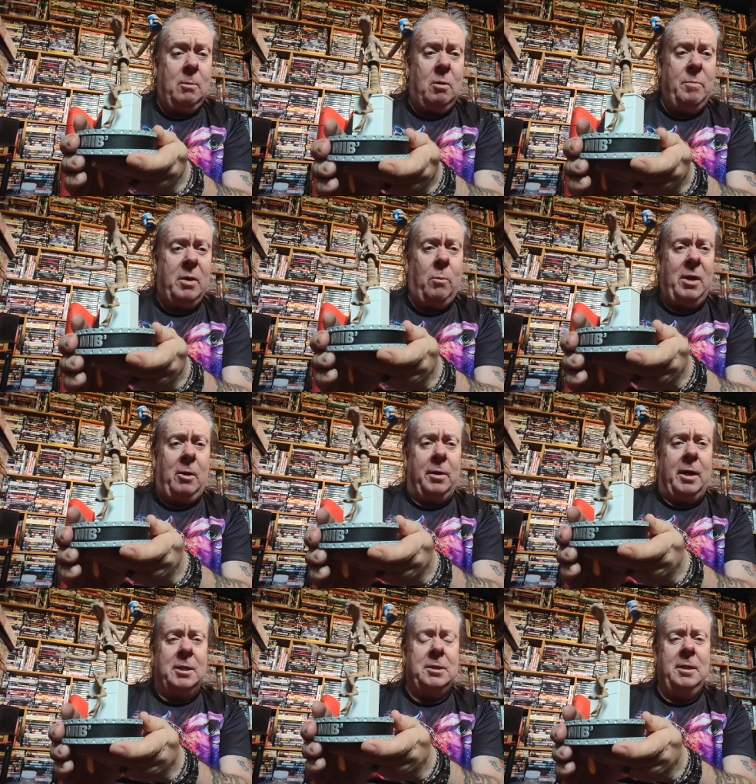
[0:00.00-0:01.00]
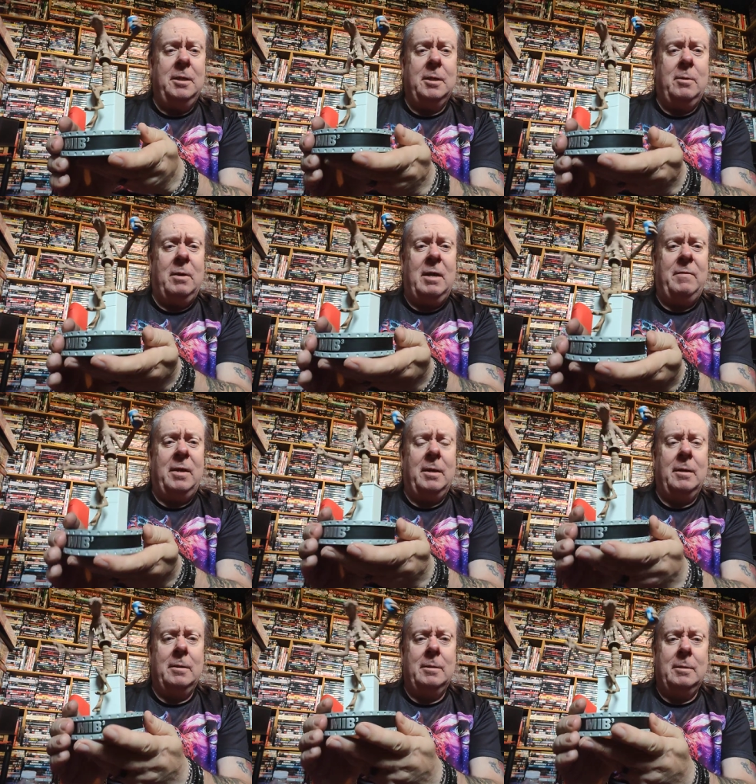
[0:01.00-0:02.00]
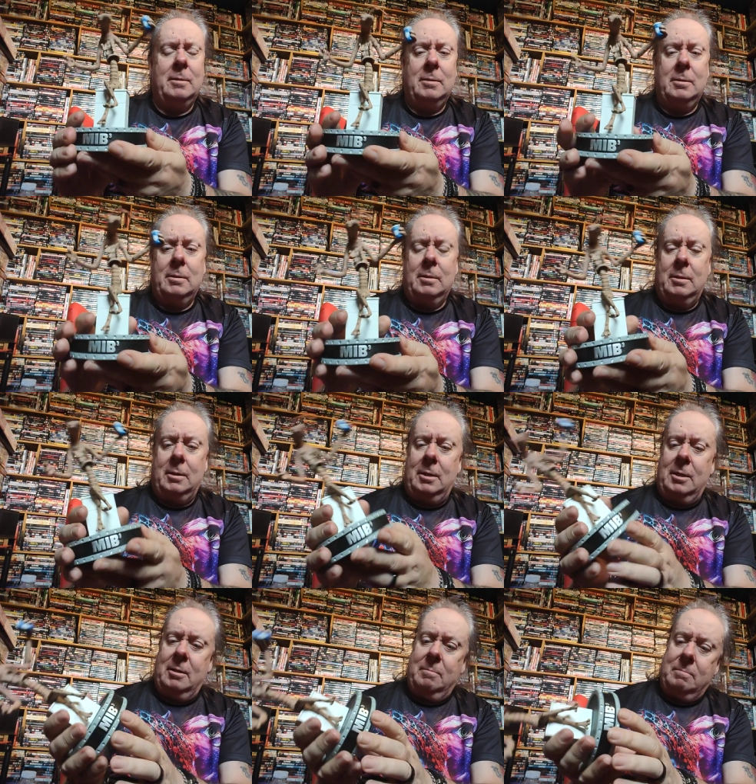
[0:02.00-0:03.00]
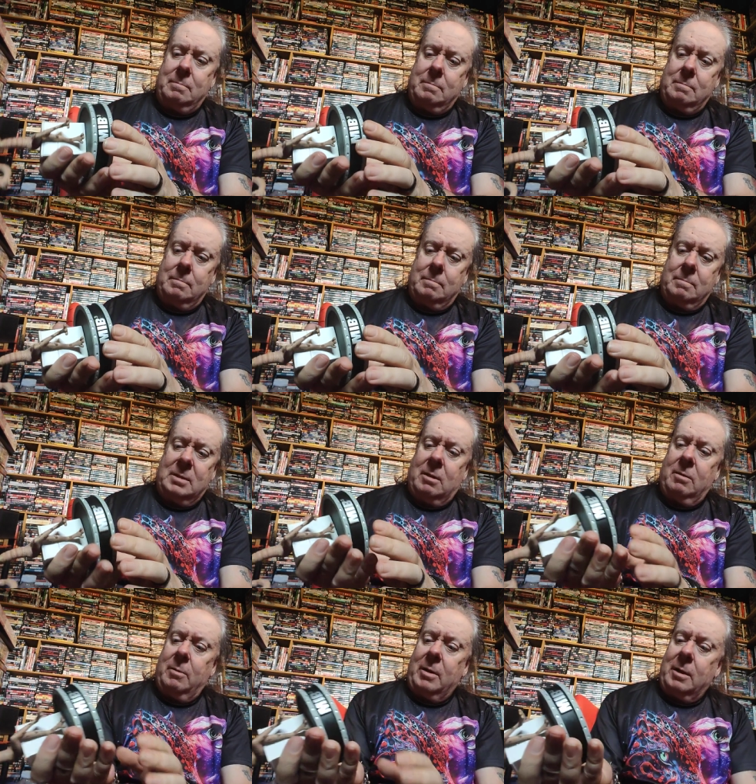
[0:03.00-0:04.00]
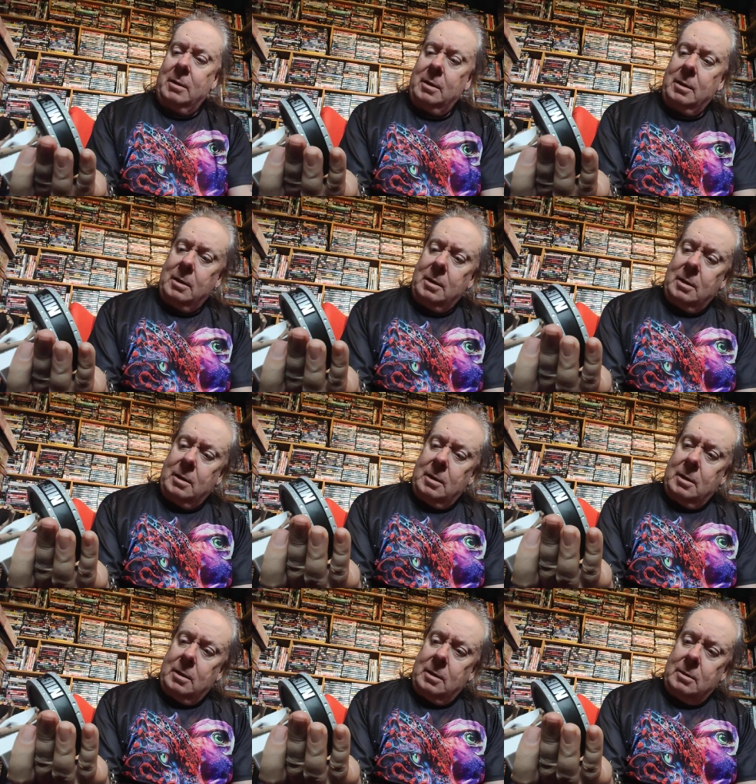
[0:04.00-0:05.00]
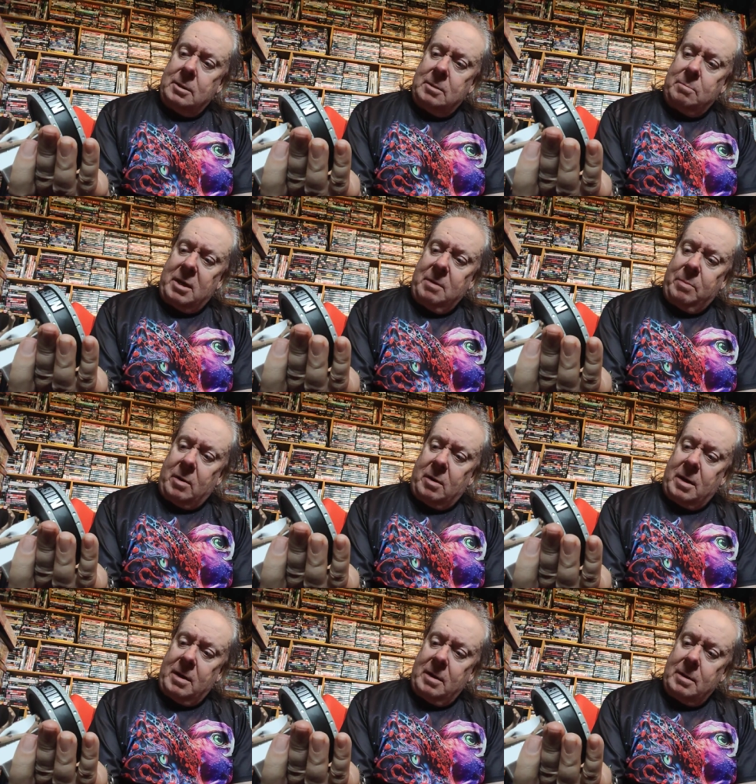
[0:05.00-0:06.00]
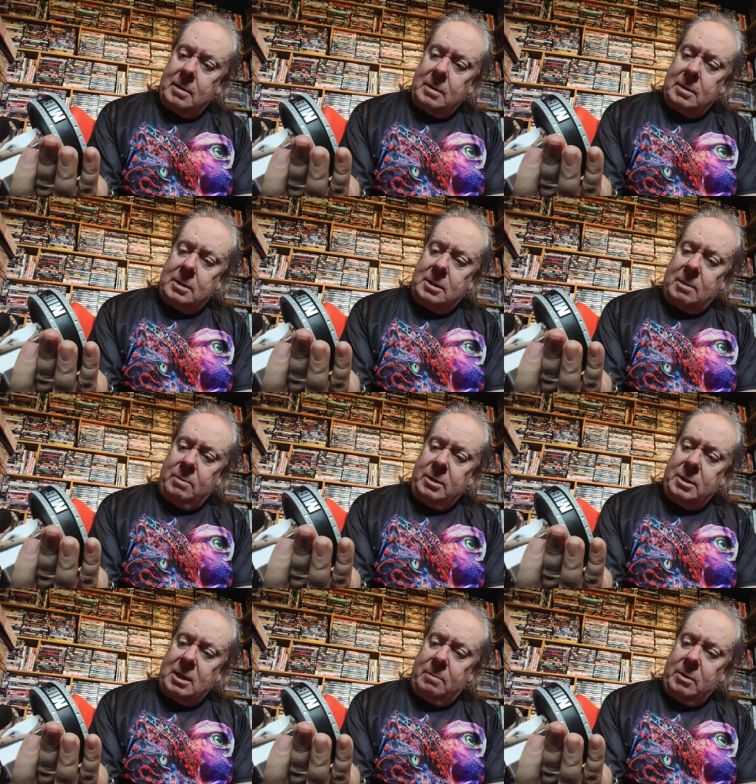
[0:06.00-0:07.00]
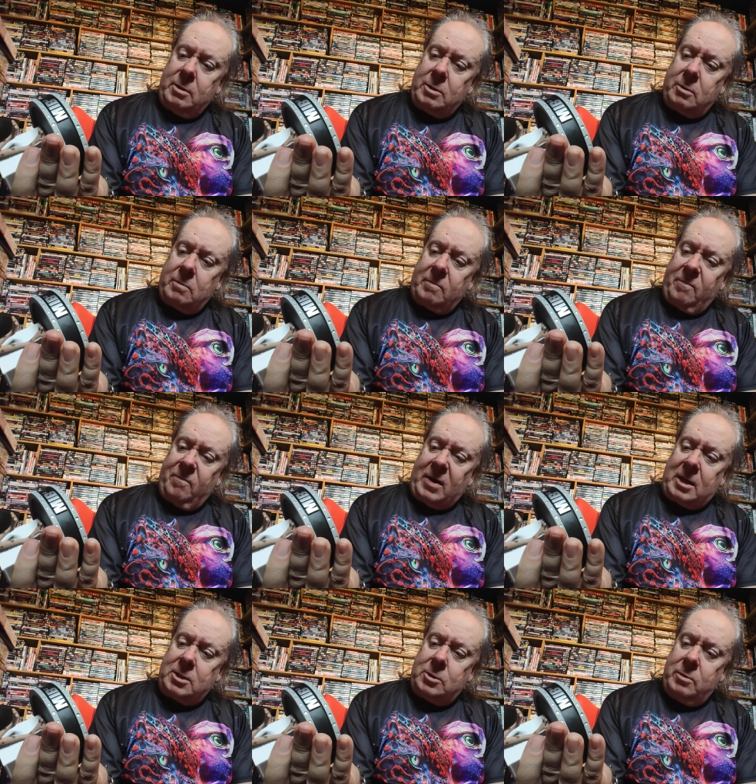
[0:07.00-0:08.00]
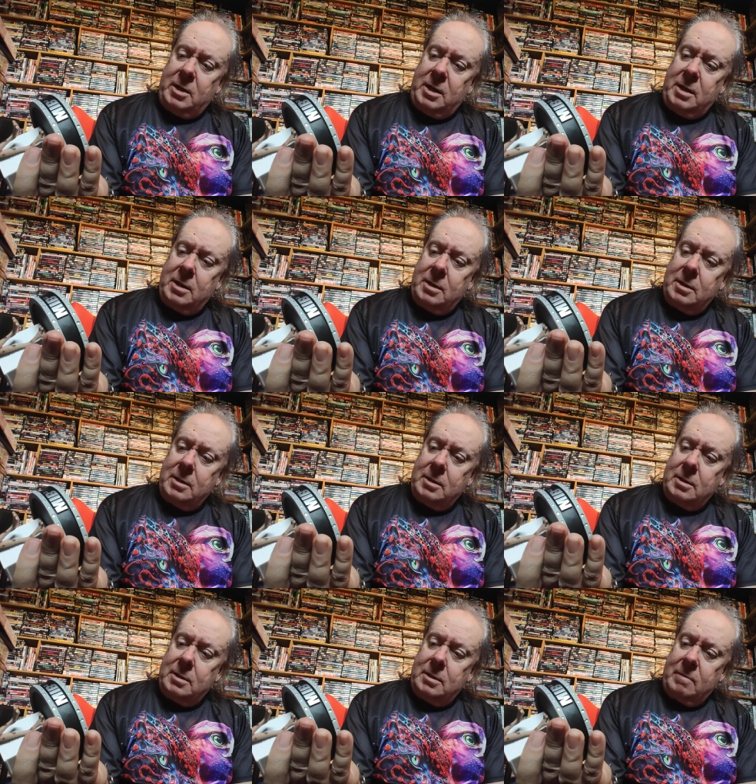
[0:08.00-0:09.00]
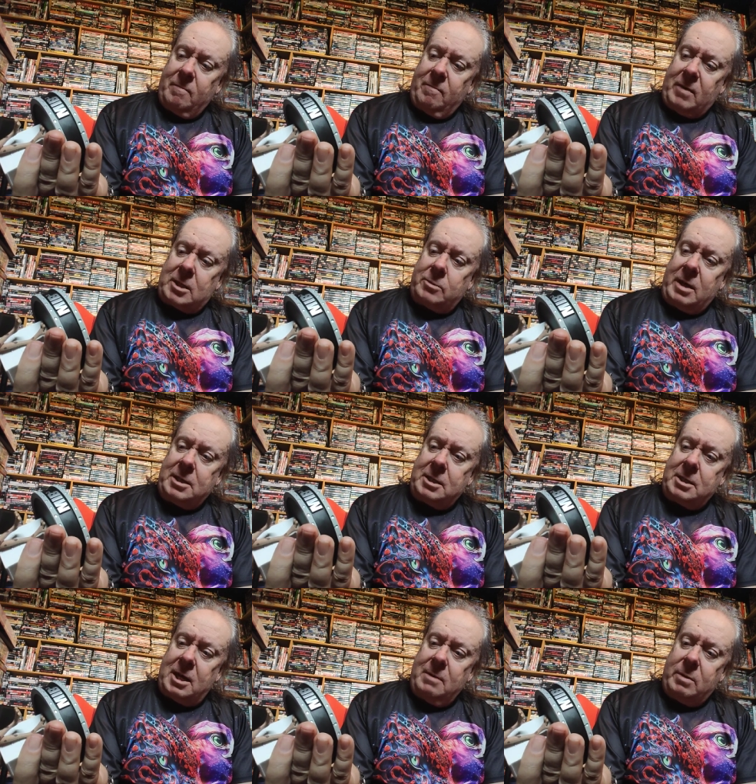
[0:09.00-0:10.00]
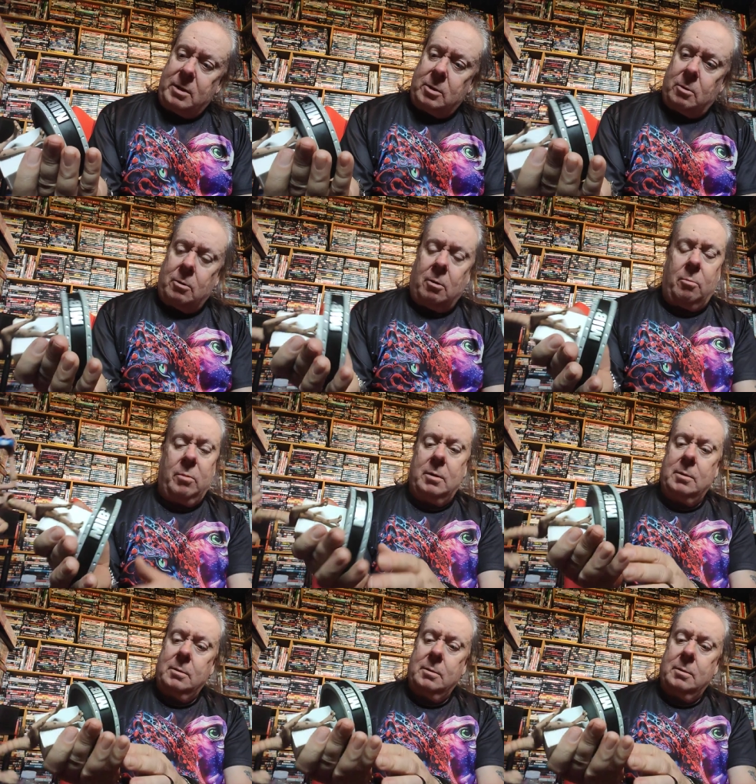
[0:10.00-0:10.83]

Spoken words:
a bit of weight on it actually, quite heavy. Oh, there we go. This is made by www.factoryentertainment.com.